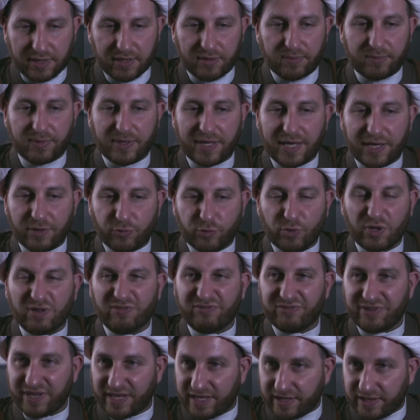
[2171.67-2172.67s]
their plan will
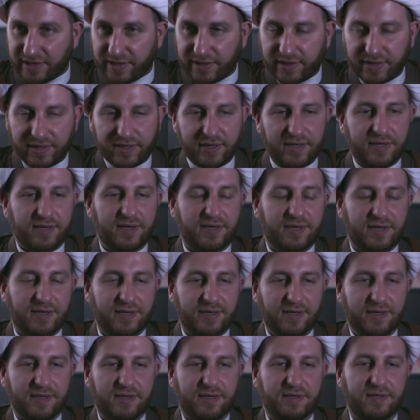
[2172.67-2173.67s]
fail
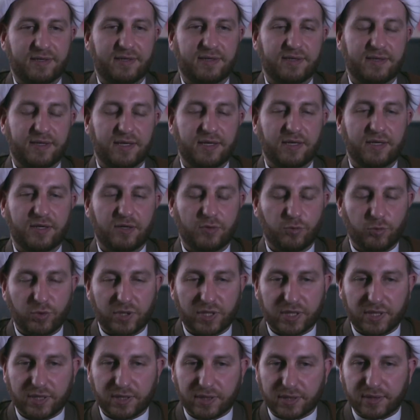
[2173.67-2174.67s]
and they
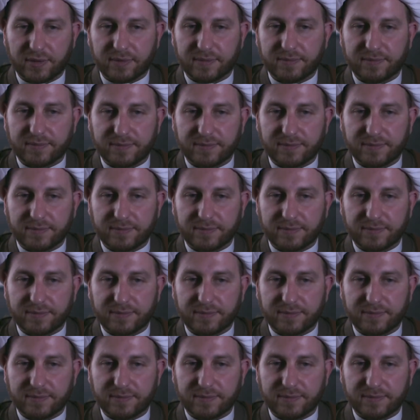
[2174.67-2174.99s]
will